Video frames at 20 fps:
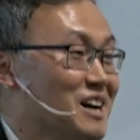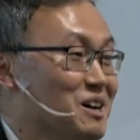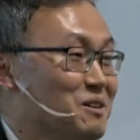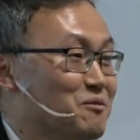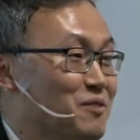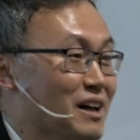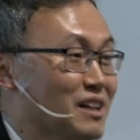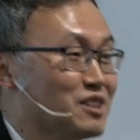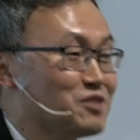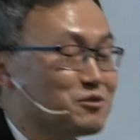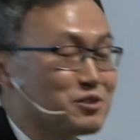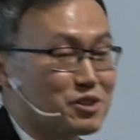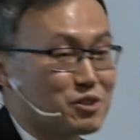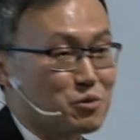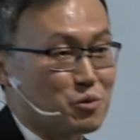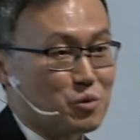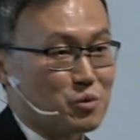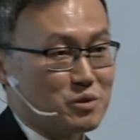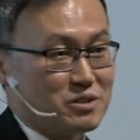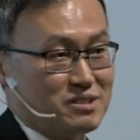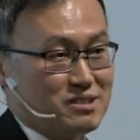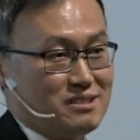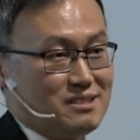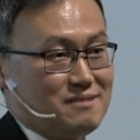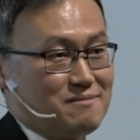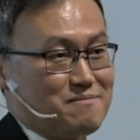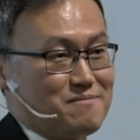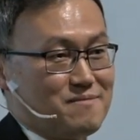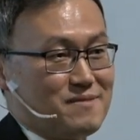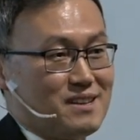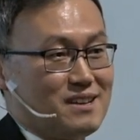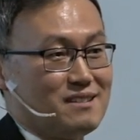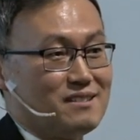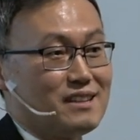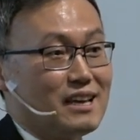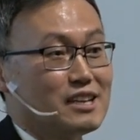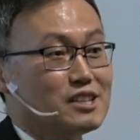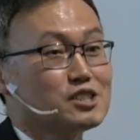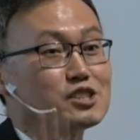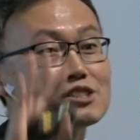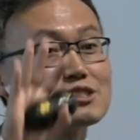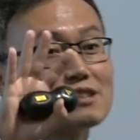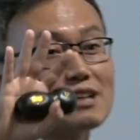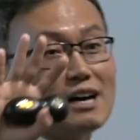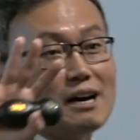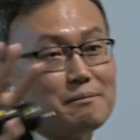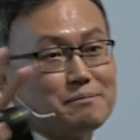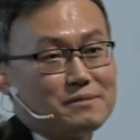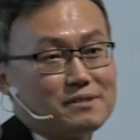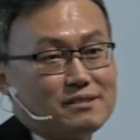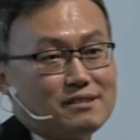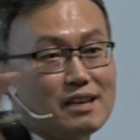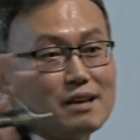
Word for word: volunteer corps. They stopped,